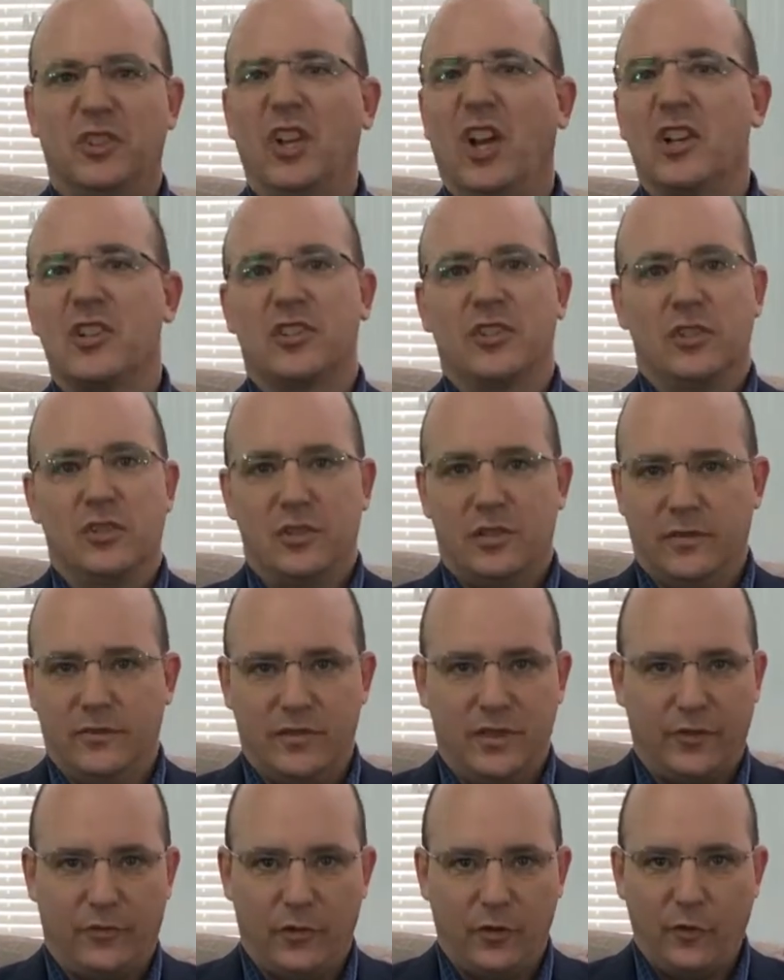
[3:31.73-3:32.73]
dozens
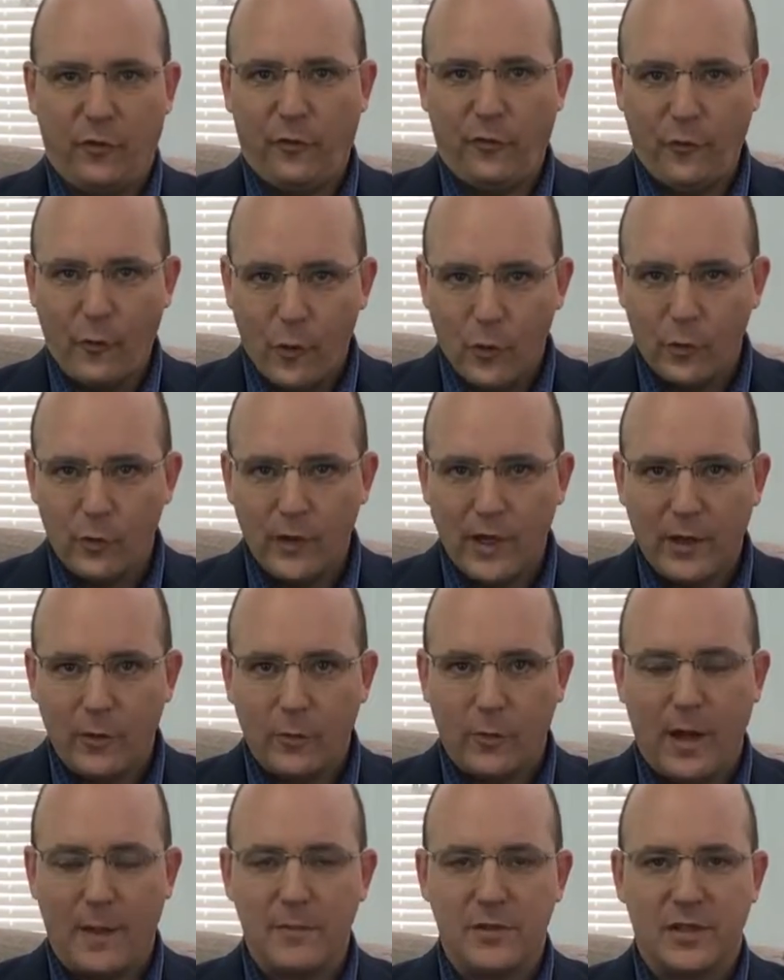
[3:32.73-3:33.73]
of different
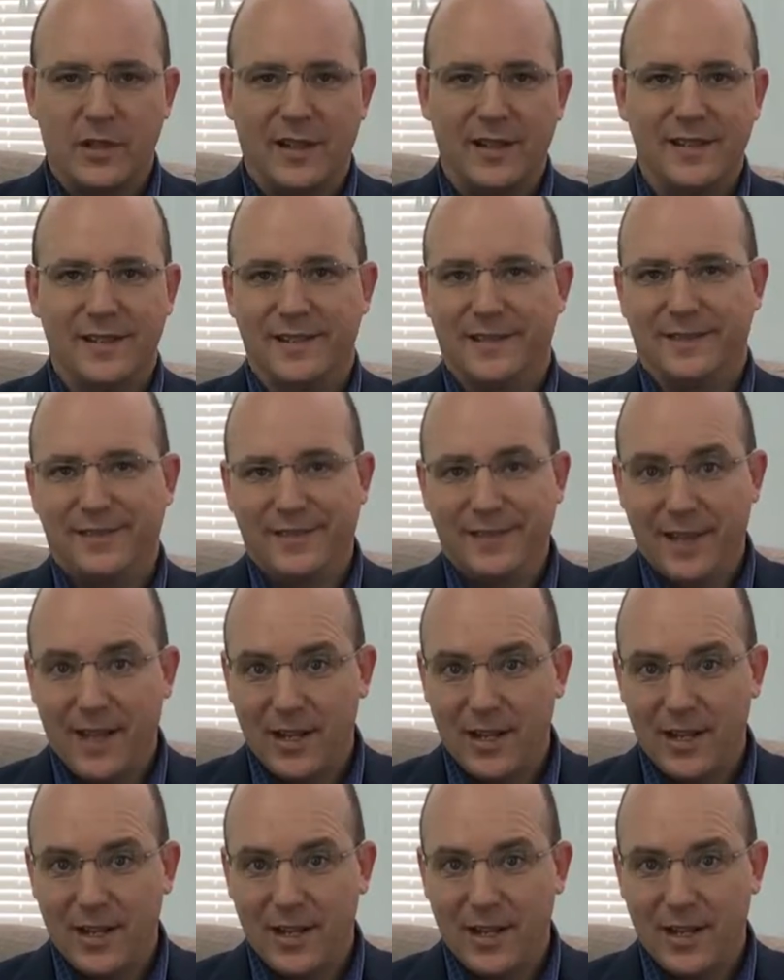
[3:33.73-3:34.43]
for-rent websites,